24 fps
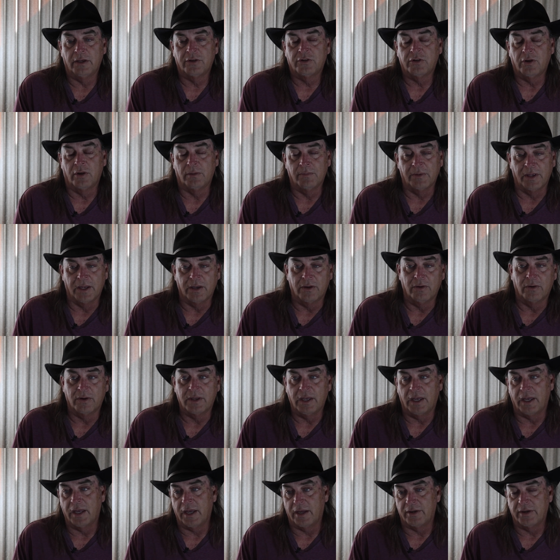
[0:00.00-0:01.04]
So I'm like,
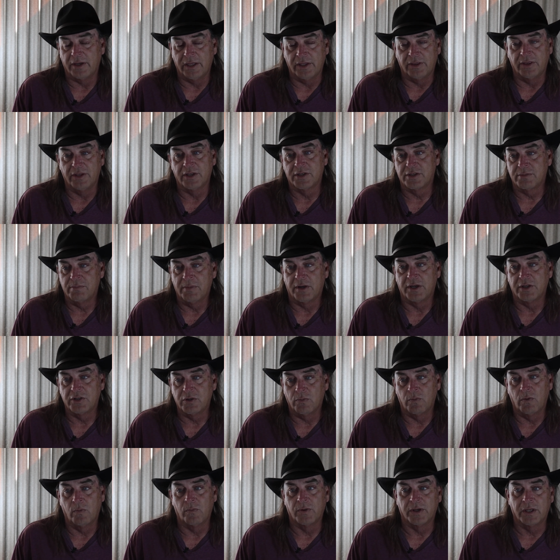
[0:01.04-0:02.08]
okay, I need this much,
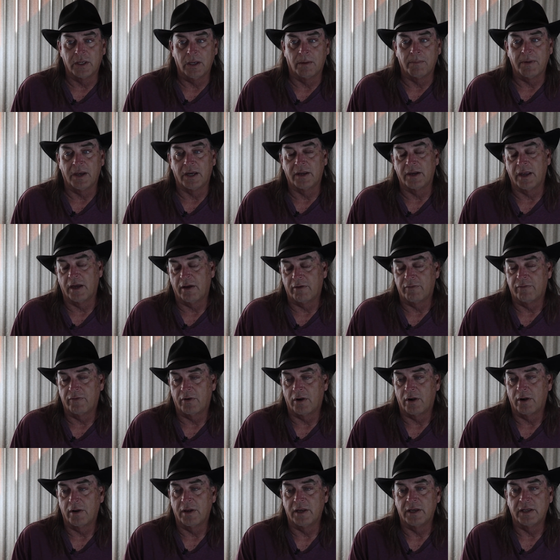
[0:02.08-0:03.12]
and when we come out, how
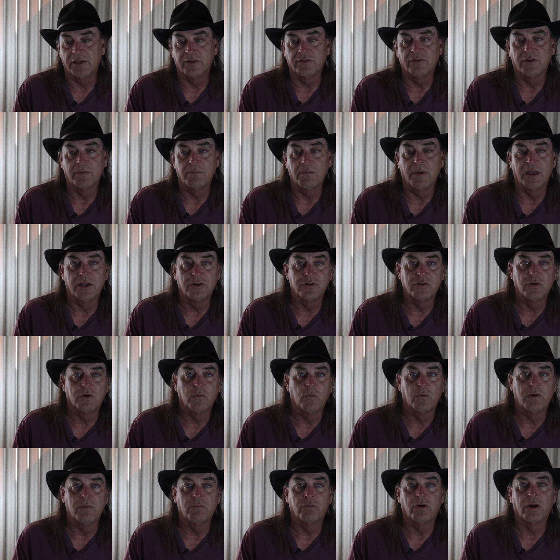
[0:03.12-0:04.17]
far? And he said, make sure
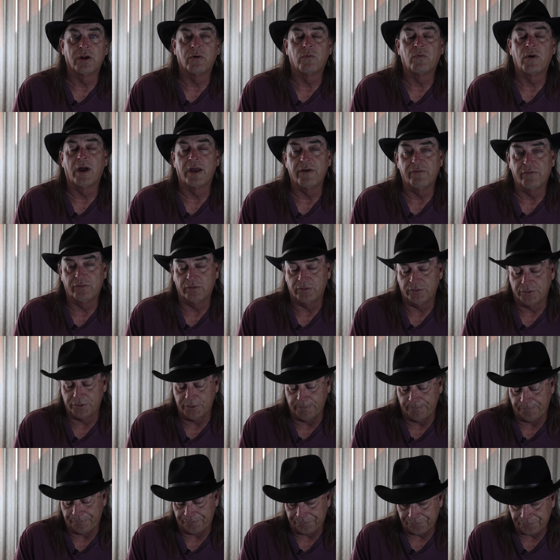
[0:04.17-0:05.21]
we bring
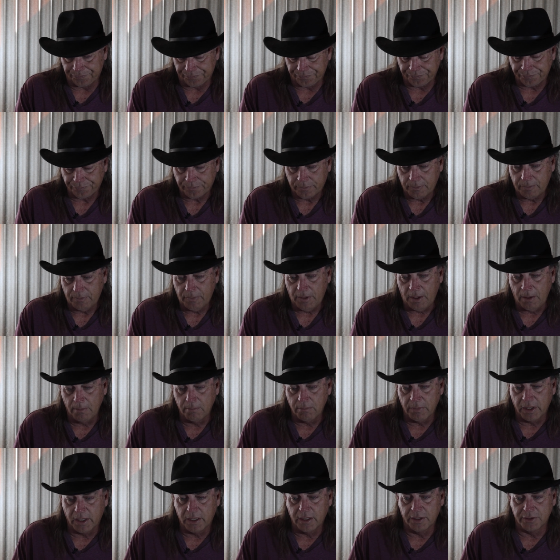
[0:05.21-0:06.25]
rifles,
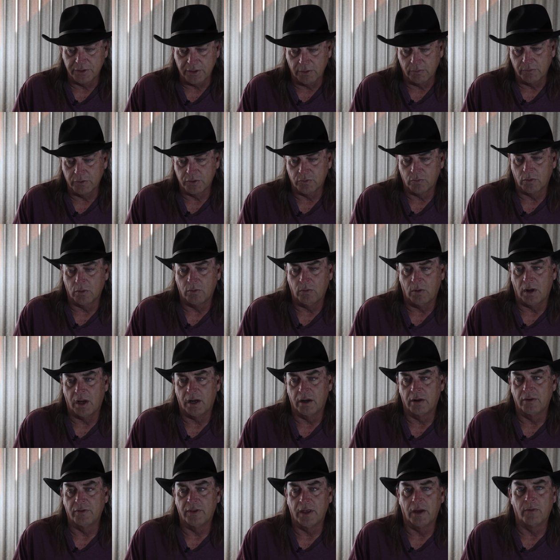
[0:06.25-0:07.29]
because it was
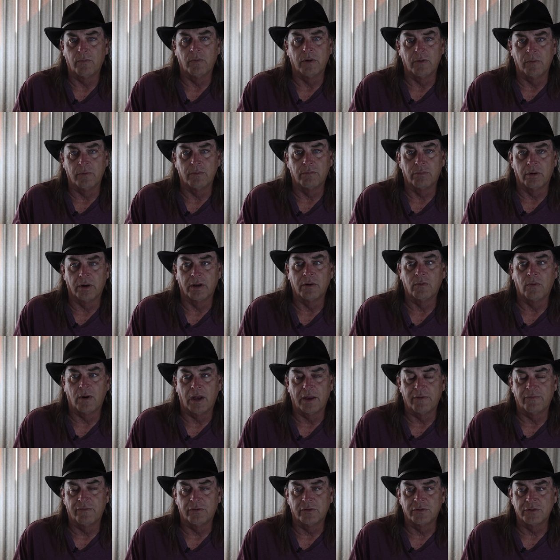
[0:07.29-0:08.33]
required that we would bring
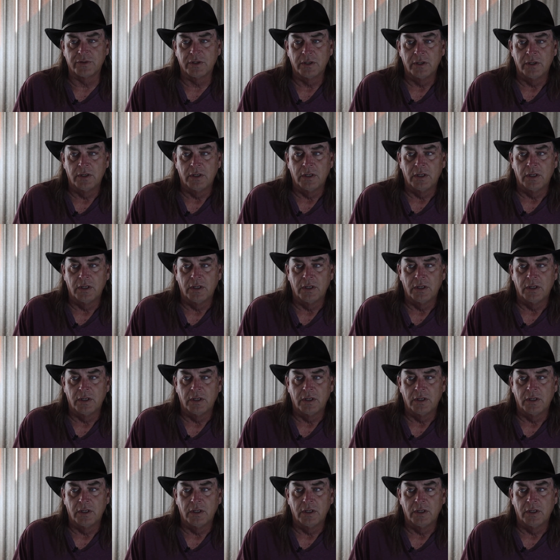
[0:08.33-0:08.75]
rifles,